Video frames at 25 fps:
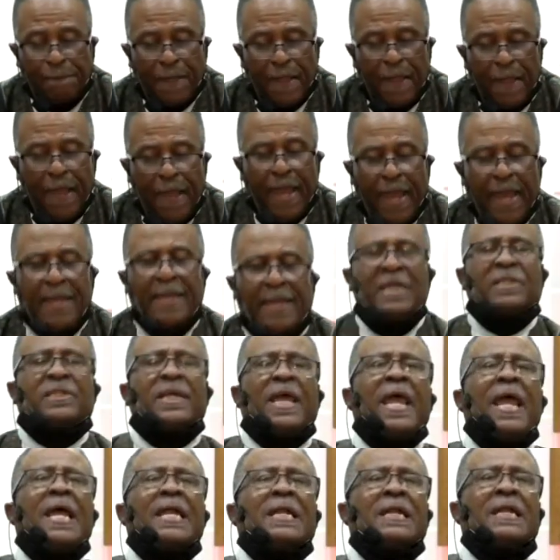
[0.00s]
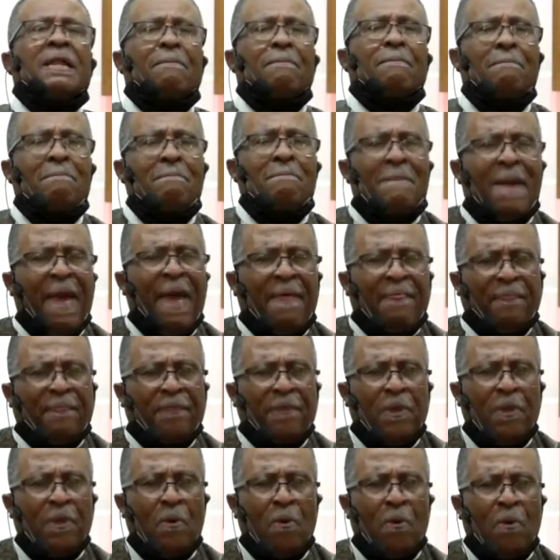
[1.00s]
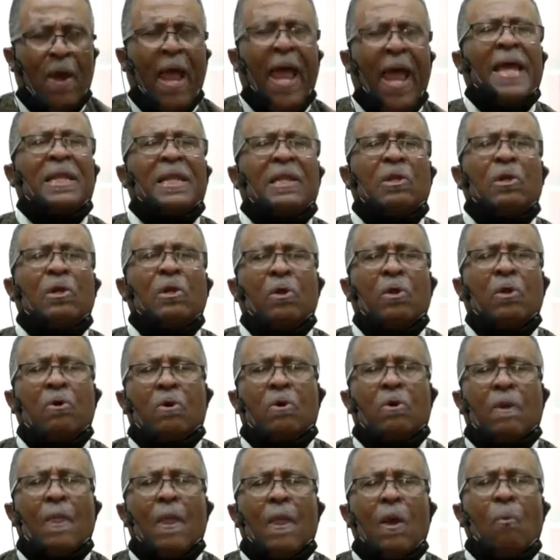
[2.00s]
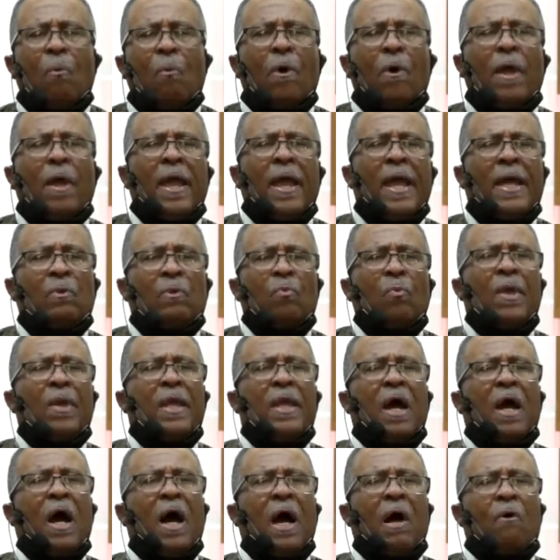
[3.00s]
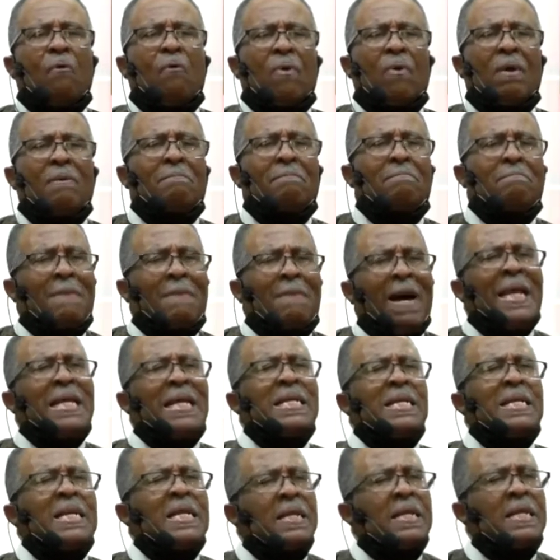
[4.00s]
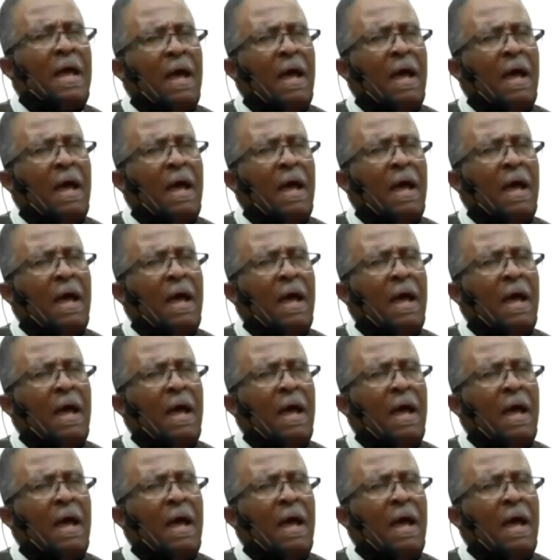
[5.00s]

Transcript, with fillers: It is in Matthew and Luke wherein we are reminded